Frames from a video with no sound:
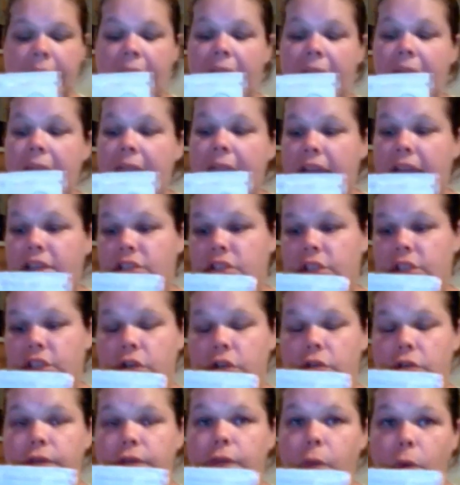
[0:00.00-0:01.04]
I actually
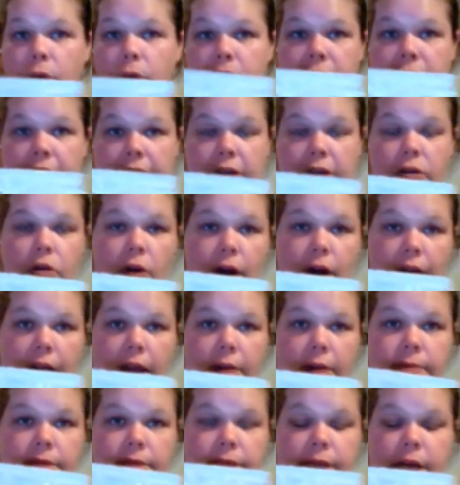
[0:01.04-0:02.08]
use 14
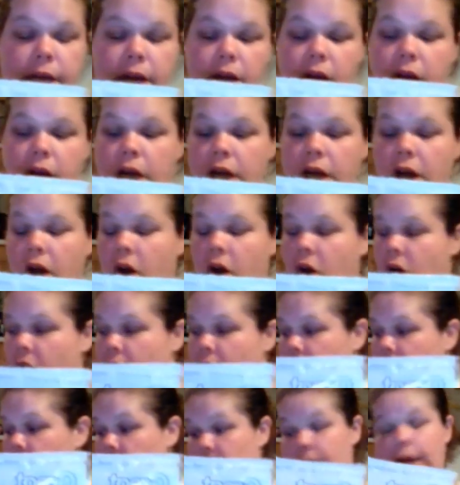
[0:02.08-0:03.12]
grams
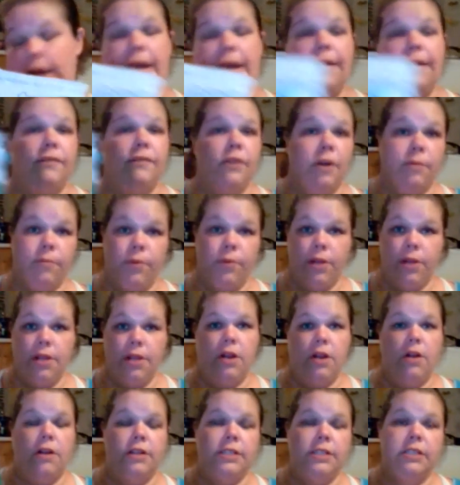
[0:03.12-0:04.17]
on whatever I'm putting
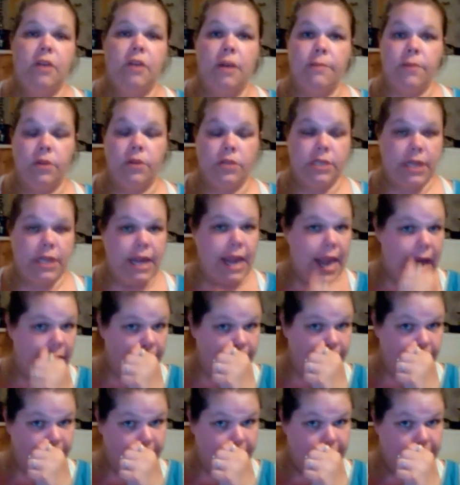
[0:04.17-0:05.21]
it on, so I'm using a
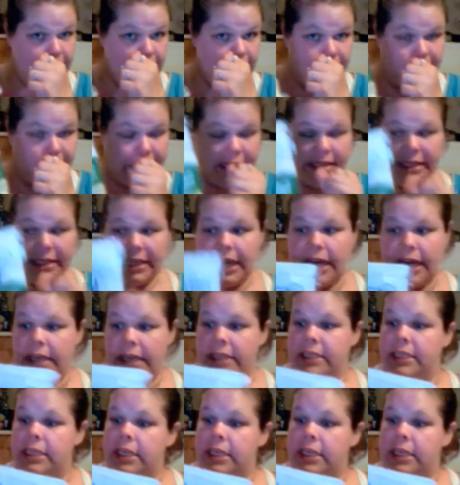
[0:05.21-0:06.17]
half of a serving size.